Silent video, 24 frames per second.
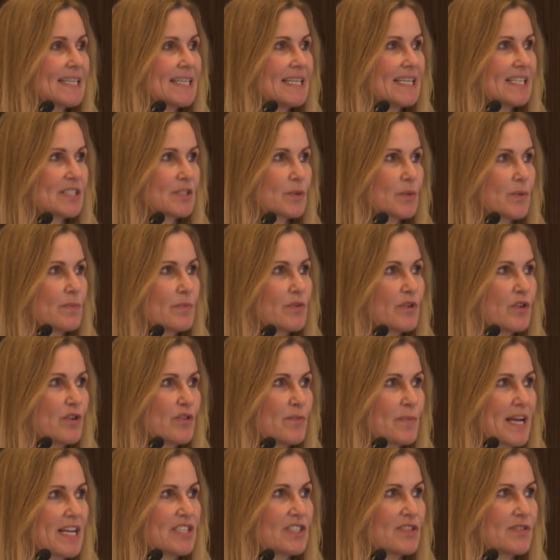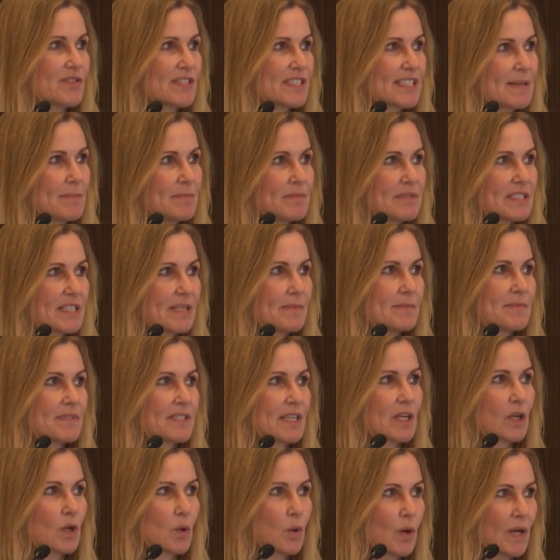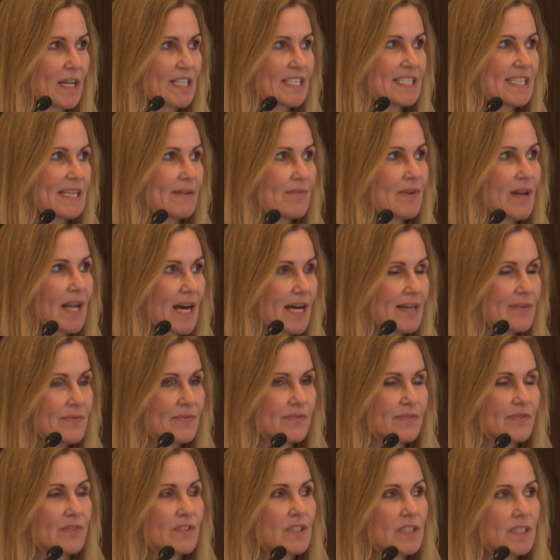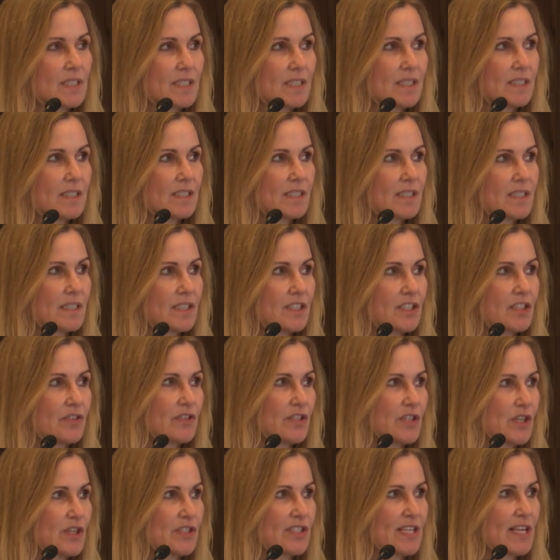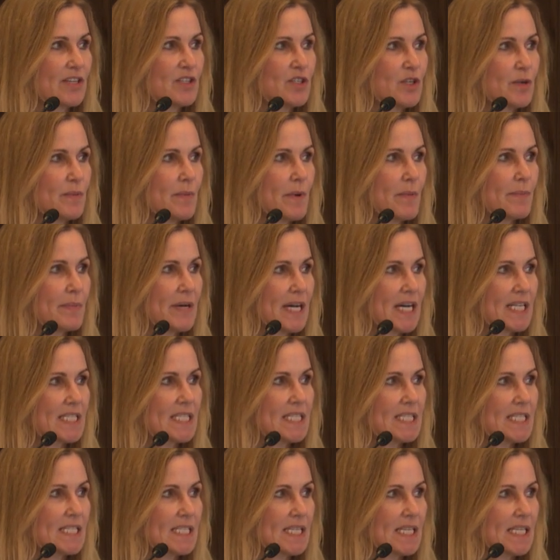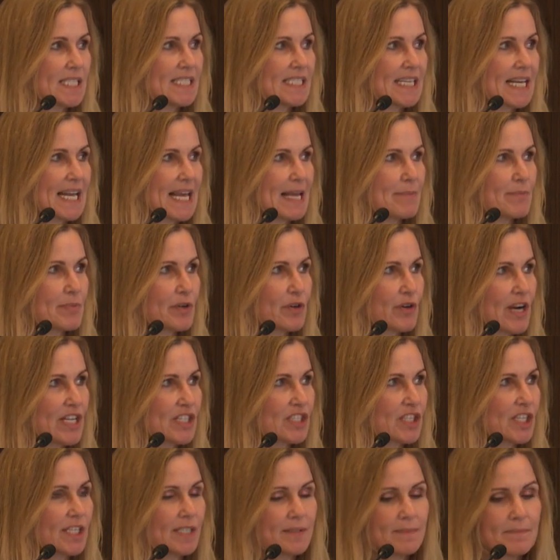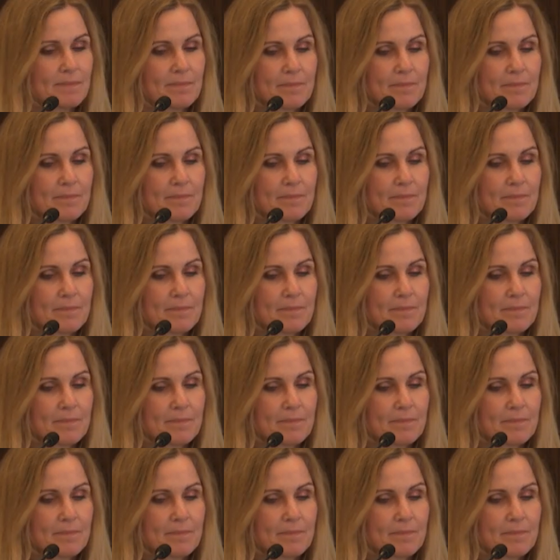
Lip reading: Is to improve patients' symptoms and quality of life, to reduce their tumour burden and delay progression.